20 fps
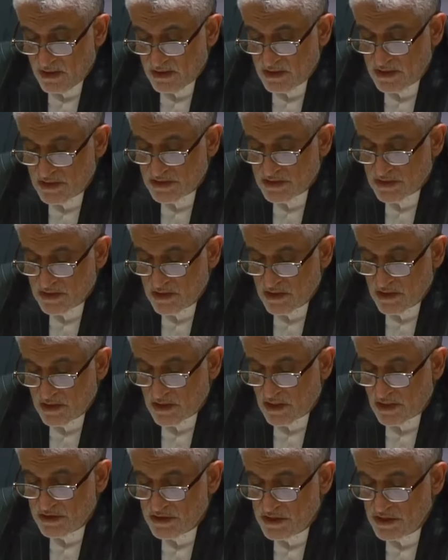This
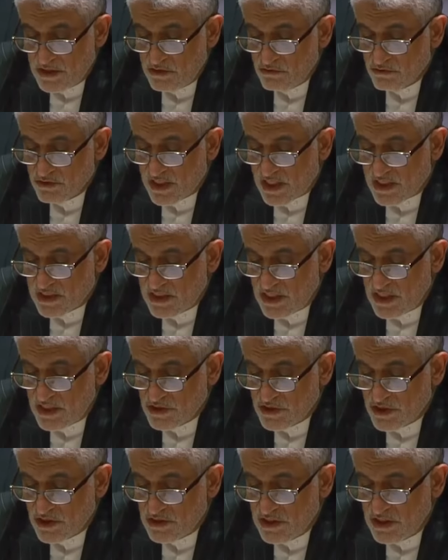continuous
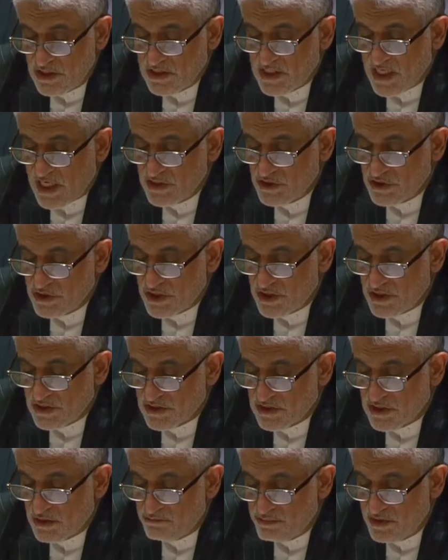aggression
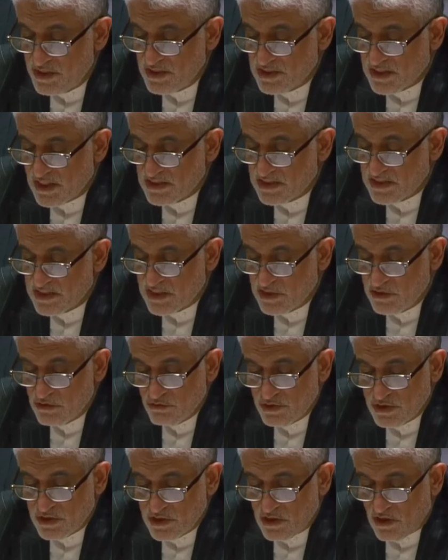endangers the peace and
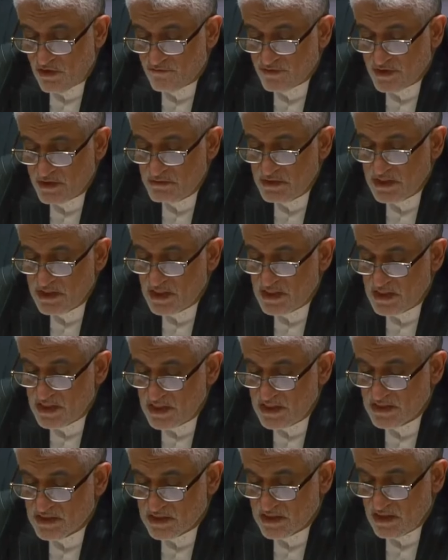security of the Middle
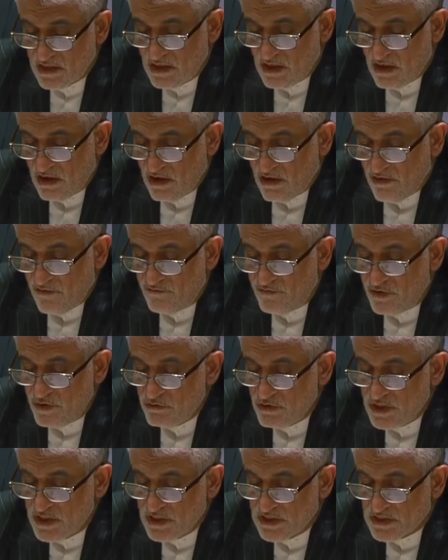East,
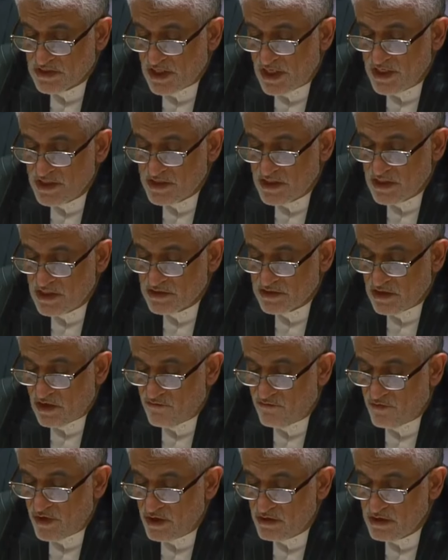fueling cycles
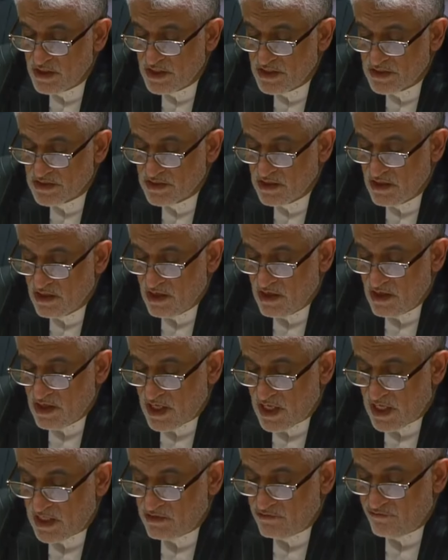of violence
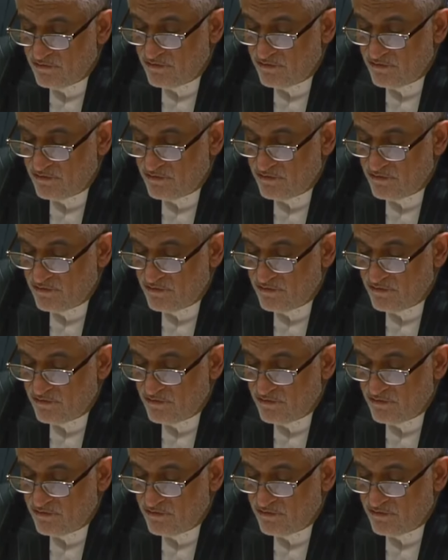and